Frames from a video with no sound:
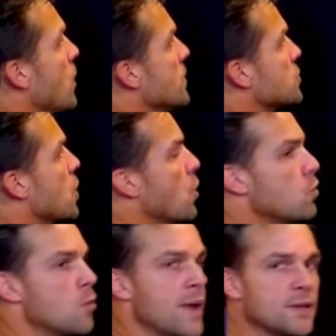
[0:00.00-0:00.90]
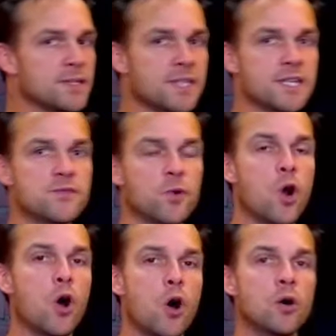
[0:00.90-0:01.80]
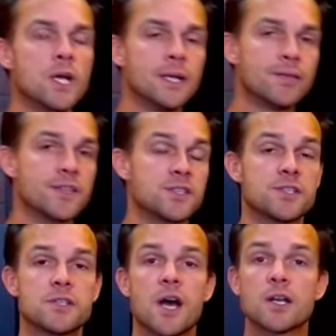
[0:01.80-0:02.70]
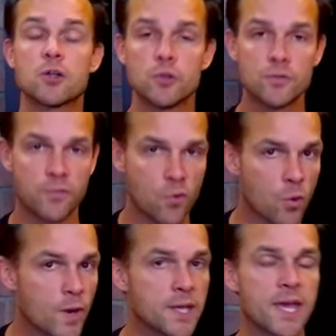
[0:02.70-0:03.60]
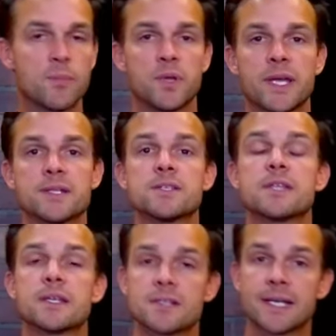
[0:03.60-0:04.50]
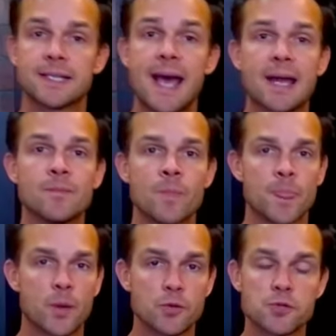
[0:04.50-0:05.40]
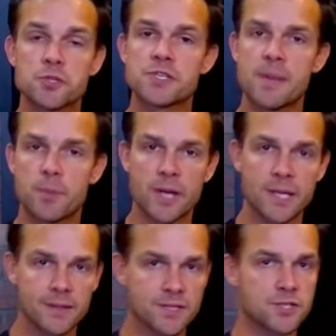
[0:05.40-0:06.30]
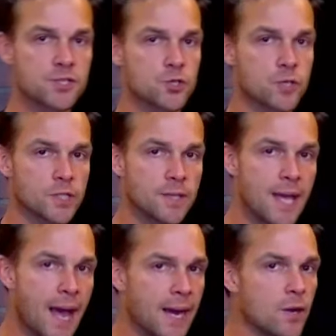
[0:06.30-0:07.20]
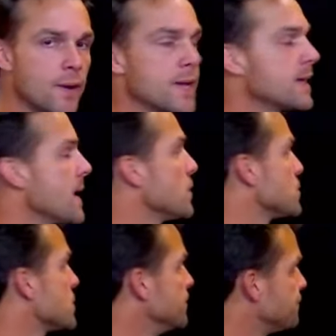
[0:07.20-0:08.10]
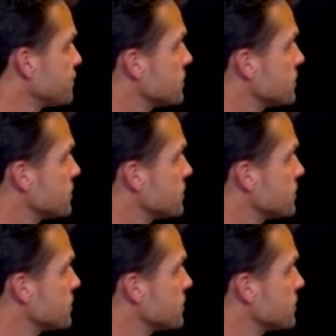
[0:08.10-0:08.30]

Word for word: what the total balance is for all. This does not include 401k plans, things like that. Those are separate. This is strictly IRA accounts.